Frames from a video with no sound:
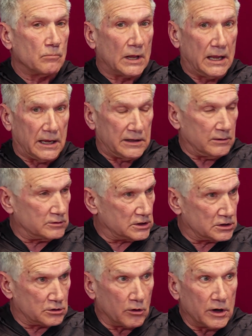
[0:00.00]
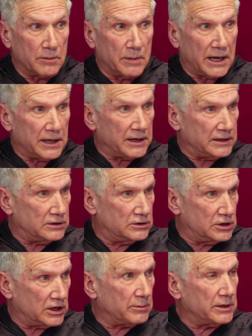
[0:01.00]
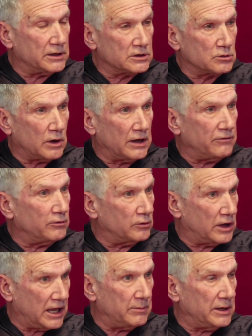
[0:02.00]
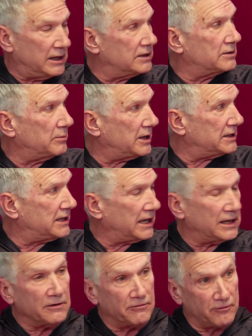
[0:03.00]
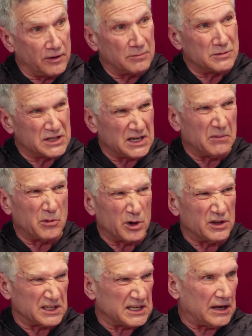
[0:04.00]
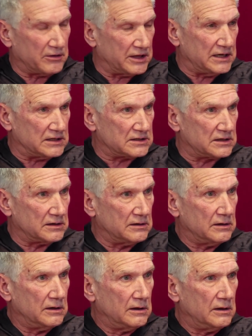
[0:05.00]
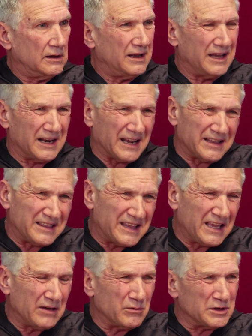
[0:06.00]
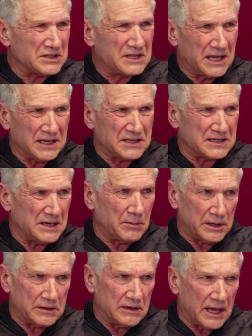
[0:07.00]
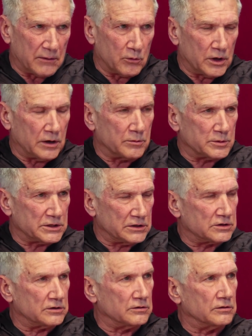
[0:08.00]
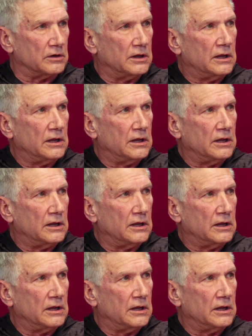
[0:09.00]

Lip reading: And there was a story about a gentleman and his wife who came into Montana from somewhere in the southeast. And I think it was Tennessee, but not 100% certain.